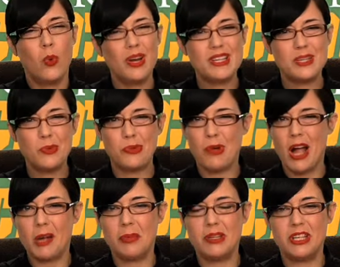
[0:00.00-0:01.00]
What is it with
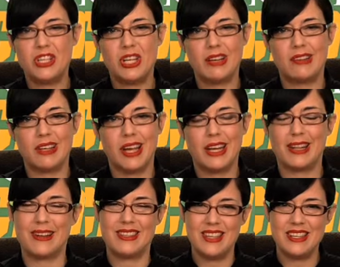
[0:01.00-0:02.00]
rockabilly chicks and
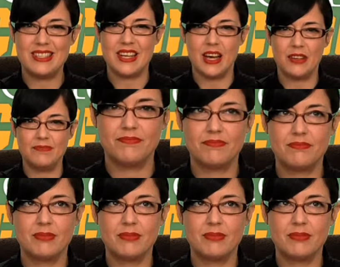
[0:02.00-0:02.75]
getting their tits out?